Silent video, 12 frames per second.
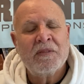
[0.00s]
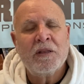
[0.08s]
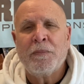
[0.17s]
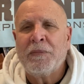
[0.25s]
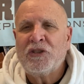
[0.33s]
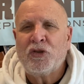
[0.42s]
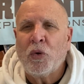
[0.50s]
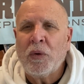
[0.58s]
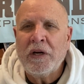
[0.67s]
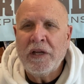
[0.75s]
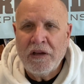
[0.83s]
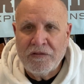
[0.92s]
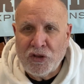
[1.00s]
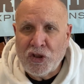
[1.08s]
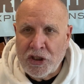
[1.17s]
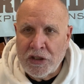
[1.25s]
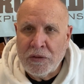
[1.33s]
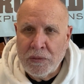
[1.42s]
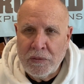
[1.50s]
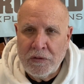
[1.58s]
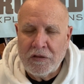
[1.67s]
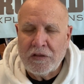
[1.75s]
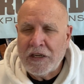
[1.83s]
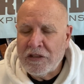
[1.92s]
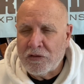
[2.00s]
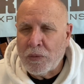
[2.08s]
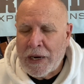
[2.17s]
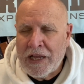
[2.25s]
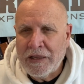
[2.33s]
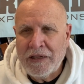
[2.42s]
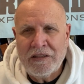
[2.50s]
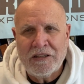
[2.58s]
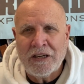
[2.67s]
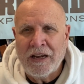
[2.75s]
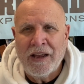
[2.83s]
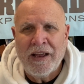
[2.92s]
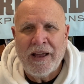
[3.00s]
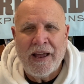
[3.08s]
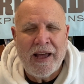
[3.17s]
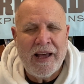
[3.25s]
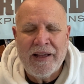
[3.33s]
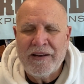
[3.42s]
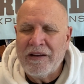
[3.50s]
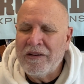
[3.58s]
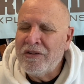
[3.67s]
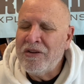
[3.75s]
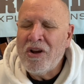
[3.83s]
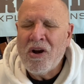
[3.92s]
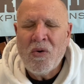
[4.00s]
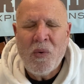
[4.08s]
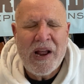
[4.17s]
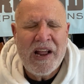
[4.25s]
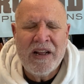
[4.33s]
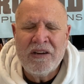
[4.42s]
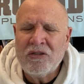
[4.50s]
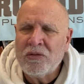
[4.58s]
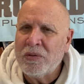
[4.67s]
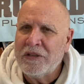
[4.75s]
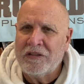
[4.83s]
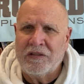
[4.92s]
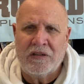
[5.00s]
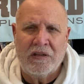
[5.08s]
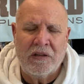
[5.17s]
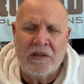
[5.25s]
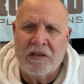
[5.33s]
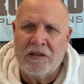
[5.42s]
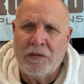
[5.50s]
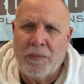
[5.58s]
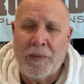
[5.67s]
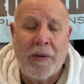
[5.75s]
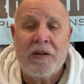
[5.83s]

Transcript: the majority of Jews, Israelis, had no interest in the Temple.